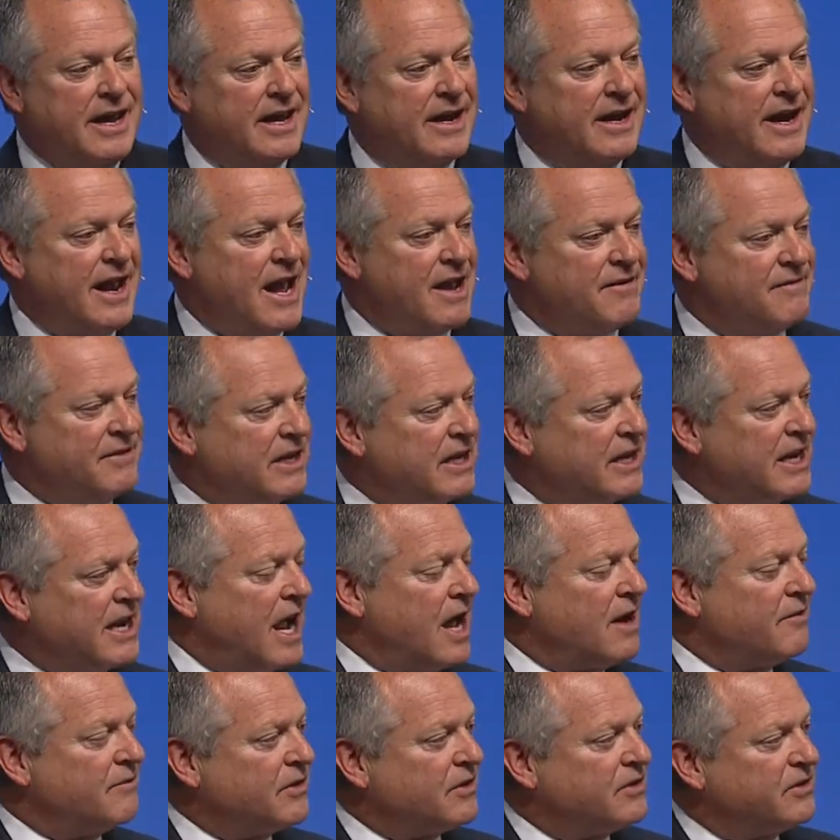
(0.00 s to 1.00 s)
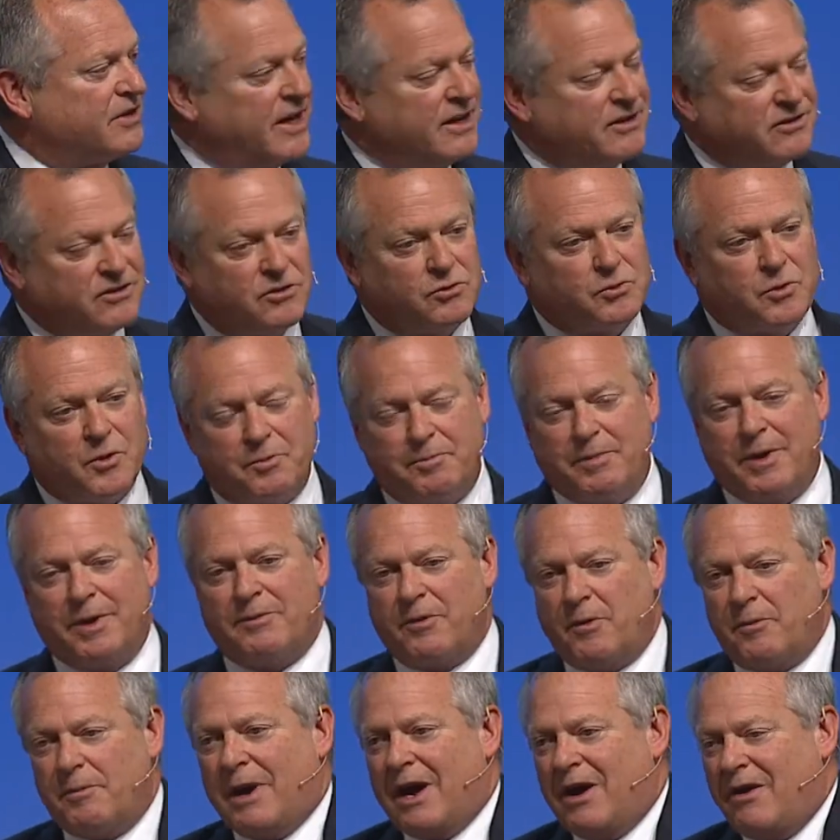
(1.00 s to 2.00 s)
having conversations with
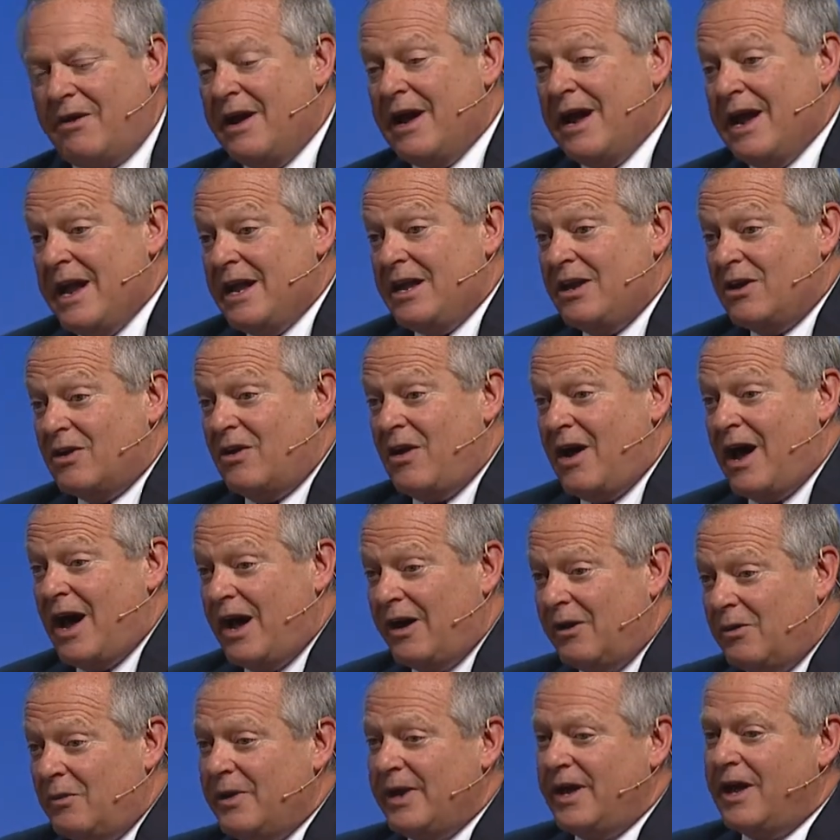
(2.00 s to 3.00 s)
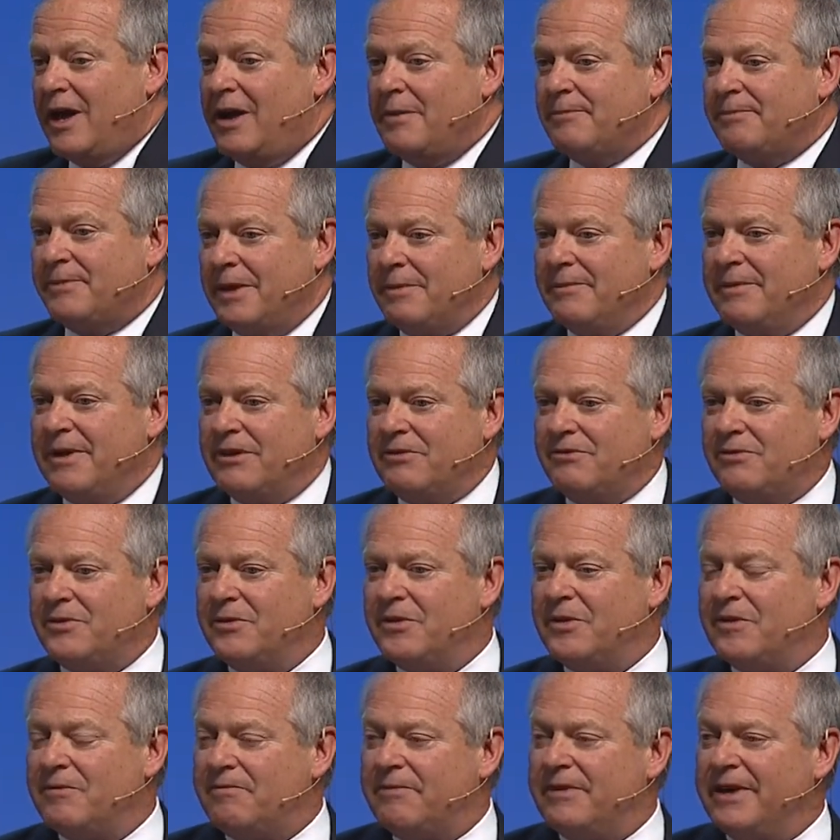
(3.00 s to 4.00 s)
people about, how do we help them get
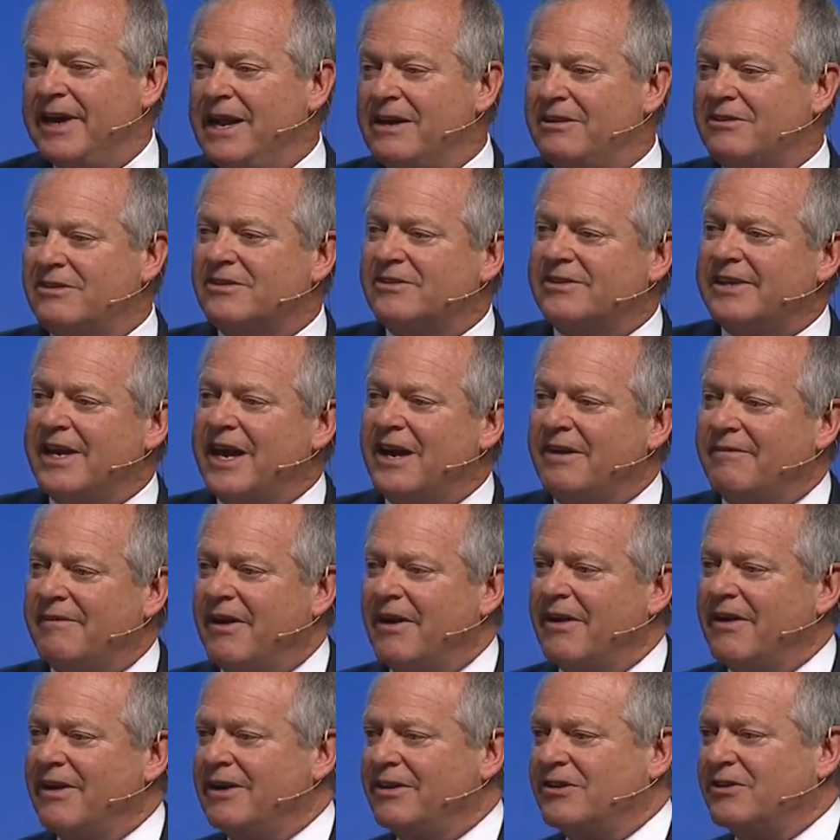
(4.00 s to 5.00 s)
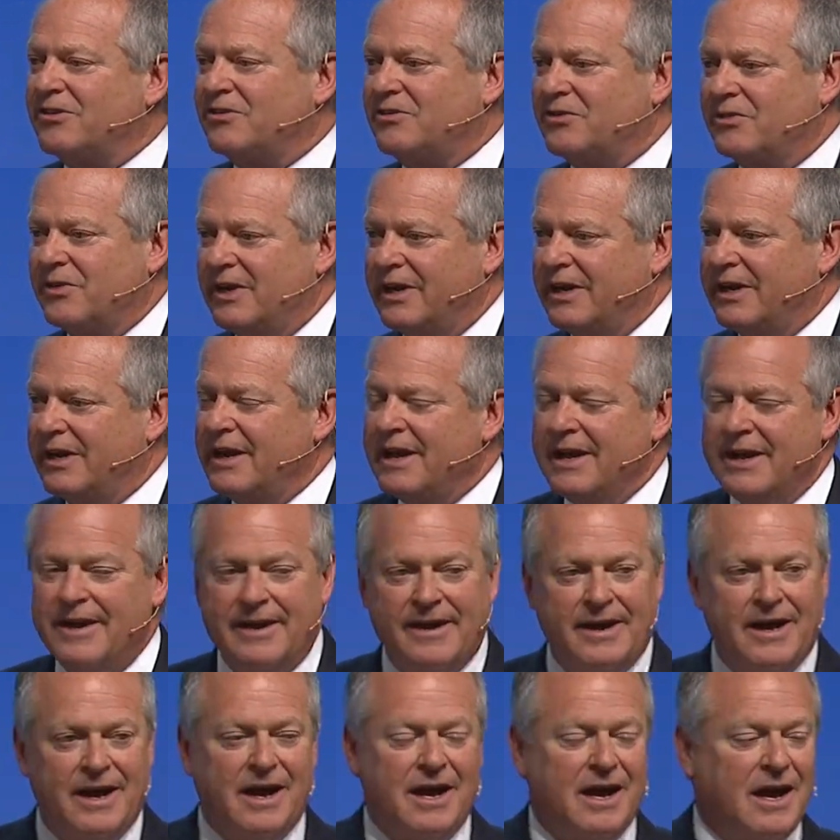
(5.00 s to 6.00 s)
through the financial side of our industry.
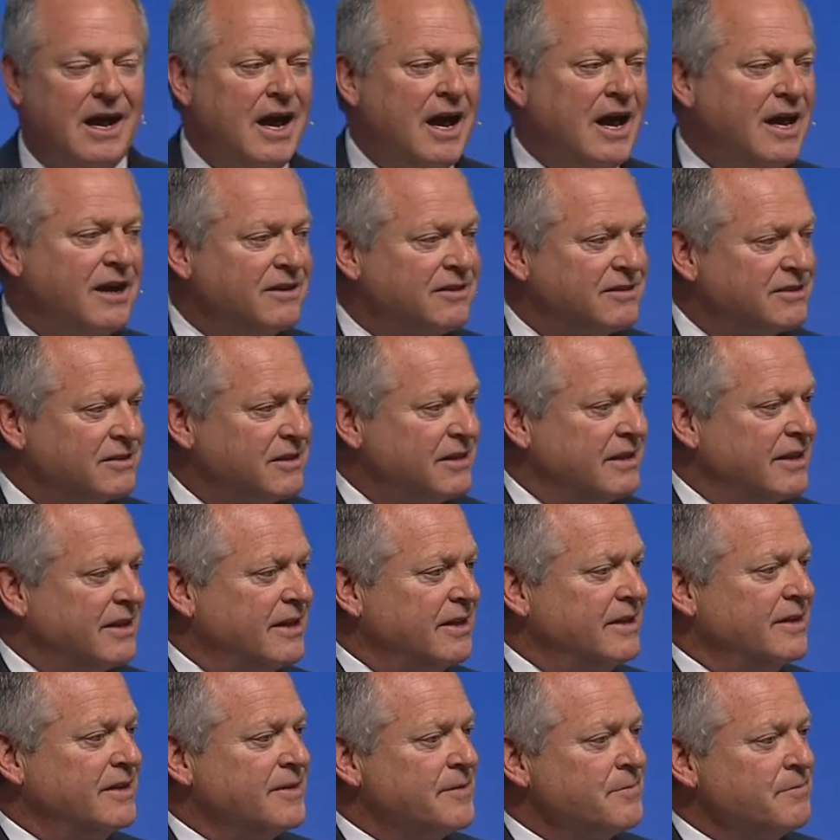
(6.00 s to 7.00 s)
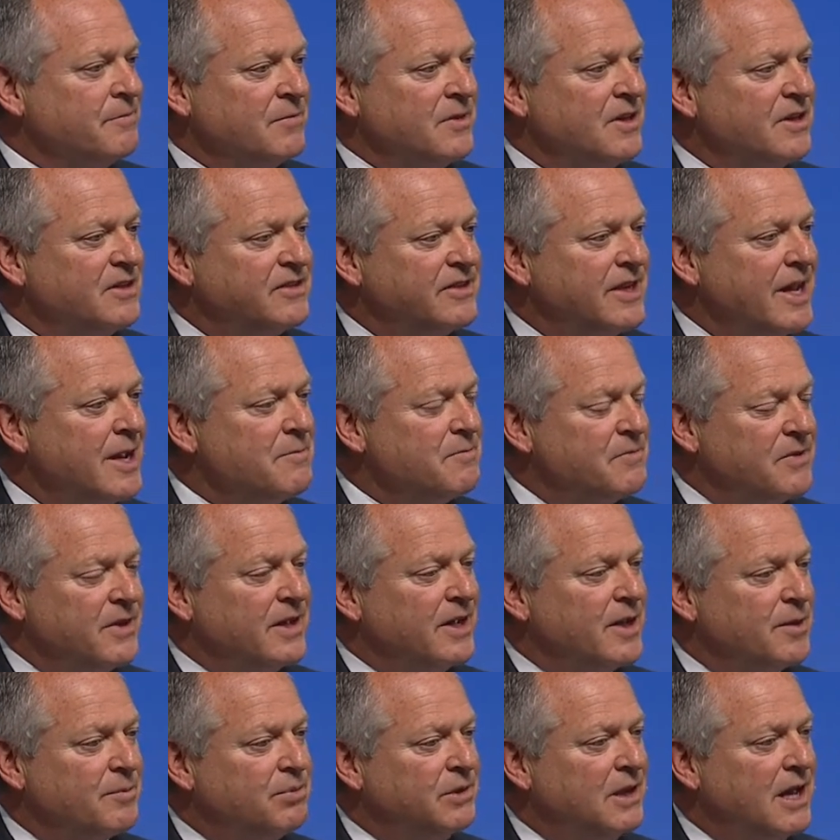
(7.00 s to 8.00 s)
Honestly, the same
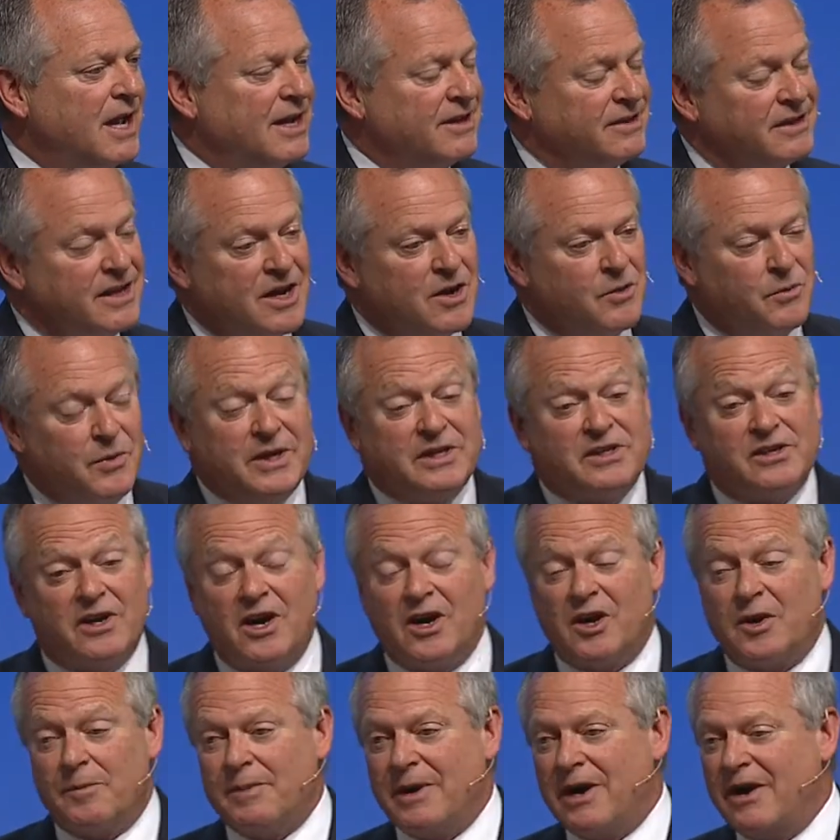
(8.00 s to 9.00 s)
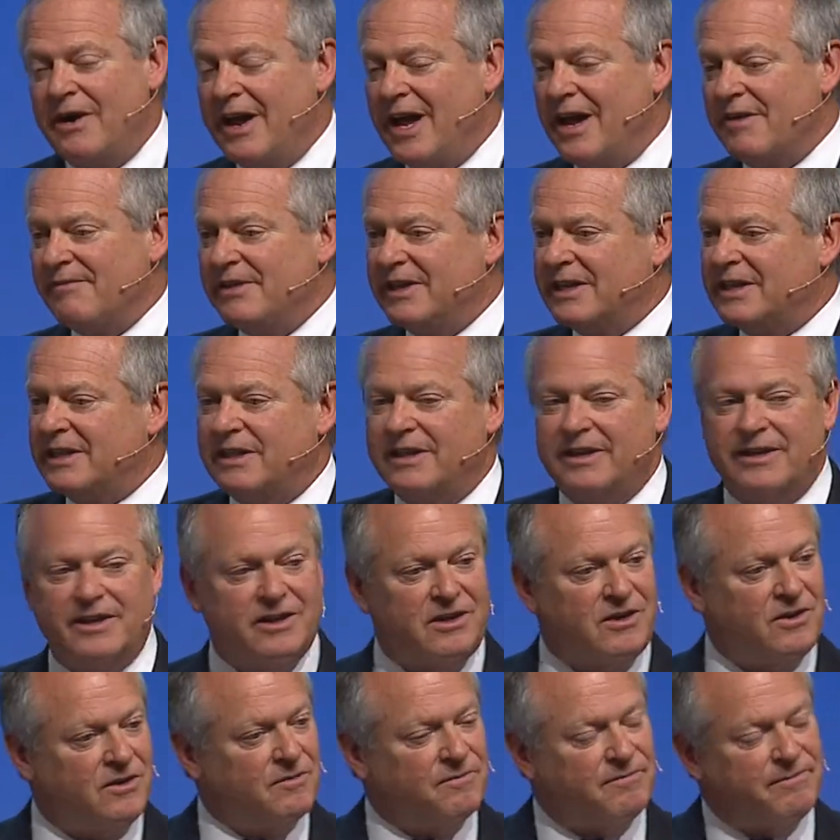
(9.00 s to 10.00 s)
thing applies. We talk about having
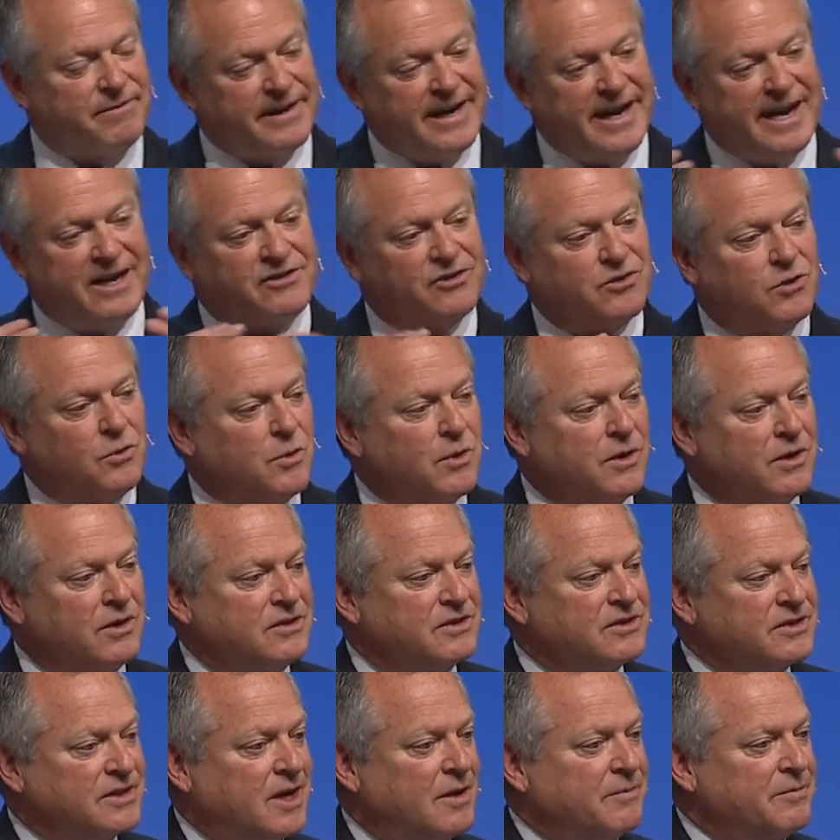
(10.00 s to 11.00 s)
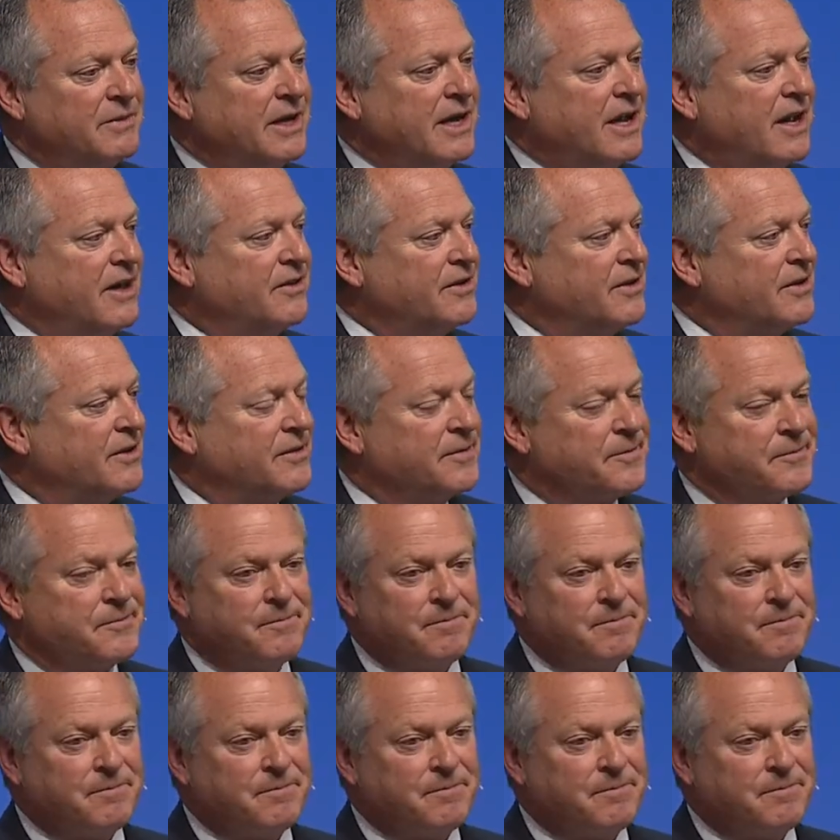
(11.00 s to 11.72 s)
clinical and financial worlds come together.